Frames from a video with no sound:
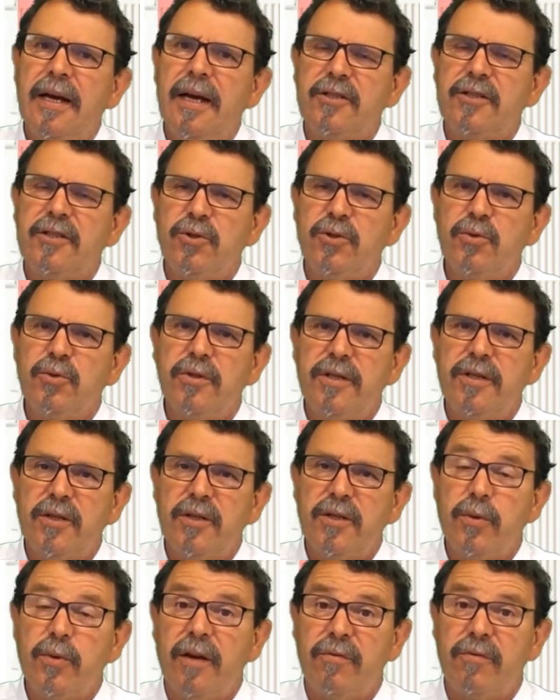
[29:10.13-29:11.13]
And due to
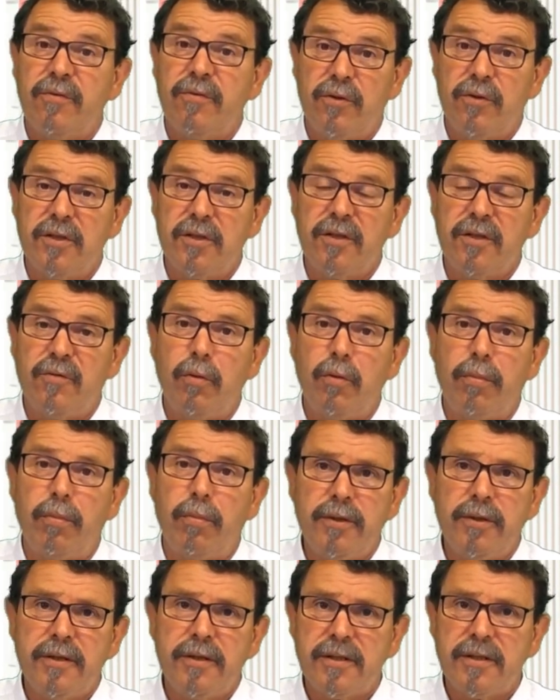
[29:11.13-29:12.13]
that, we have, first of all,
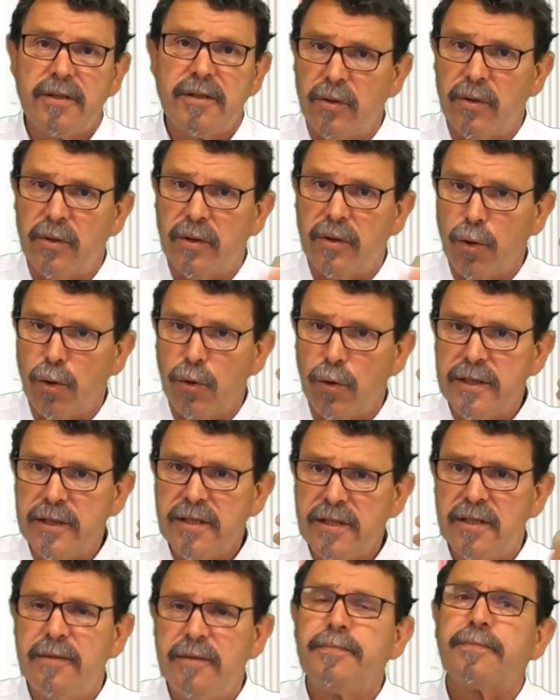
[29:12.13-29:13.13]
bubbles, so a
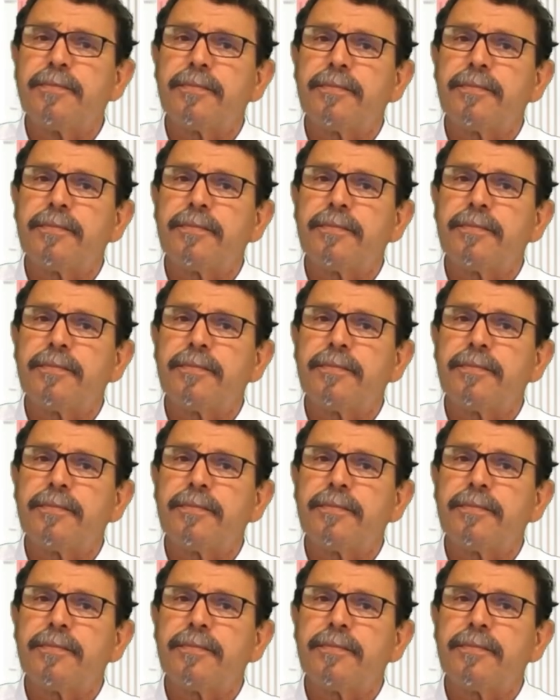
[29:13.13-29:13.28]
noise.